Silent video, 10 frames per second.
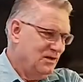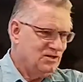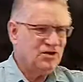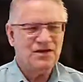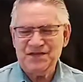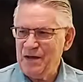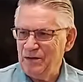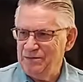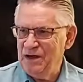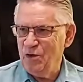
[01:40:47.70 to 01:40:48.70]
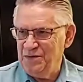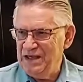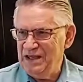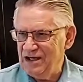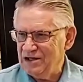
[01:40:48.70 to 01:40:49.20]
So that they would be
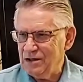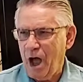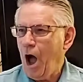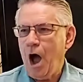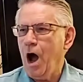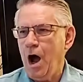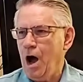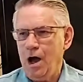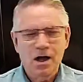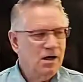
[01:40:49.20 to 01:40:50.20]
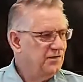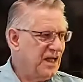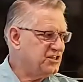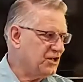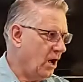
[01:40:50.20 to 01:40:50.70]
obedient? Uh-uh.
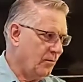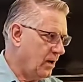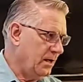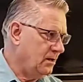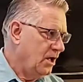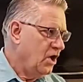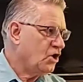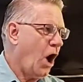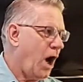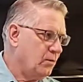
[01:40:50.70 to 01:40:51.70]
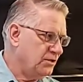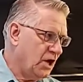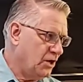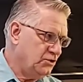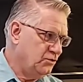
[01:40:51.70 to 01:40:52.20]
That's not right. God would
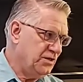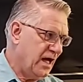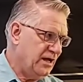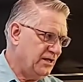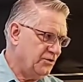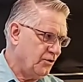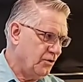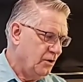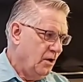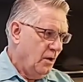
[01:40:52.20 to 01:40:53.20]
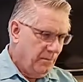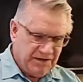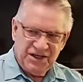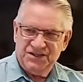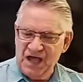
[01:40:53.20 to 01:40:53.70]
not do that either. But
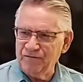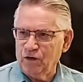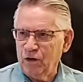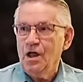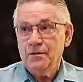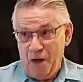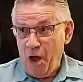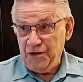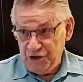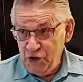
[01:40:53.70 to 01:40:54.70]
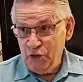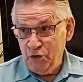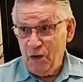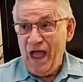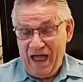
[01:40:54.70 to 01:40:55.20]
the devil and
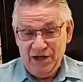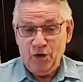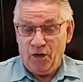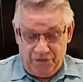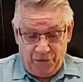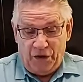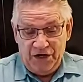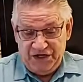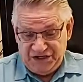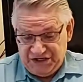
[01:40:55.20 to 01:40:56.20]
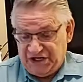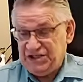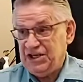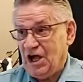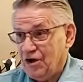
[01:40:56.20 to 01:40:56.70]
you and your 30,
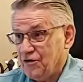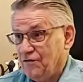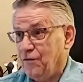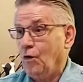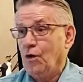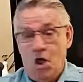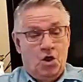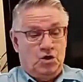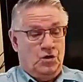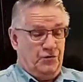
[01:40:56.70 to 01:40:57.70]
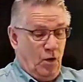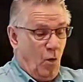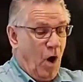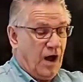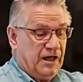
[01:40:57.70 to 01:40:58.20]
60, 100 fold, if you're
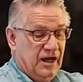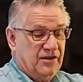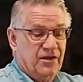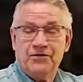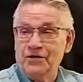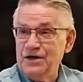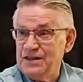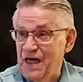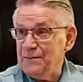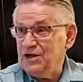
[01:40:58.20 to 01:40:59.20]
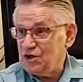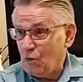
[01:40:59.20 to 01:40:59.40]
walking in the 30, that means you're